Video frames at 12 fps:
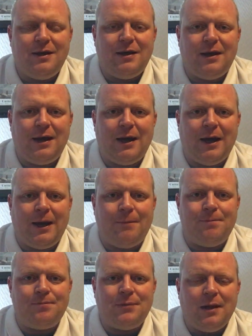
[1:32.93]

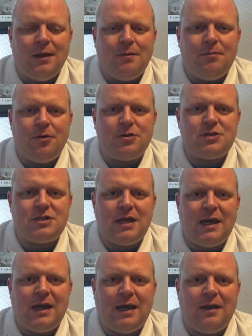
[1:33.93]
but
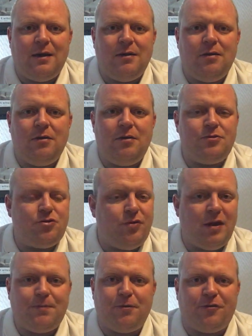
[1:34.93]
it was a
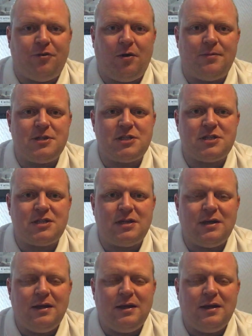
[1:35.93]
great performance.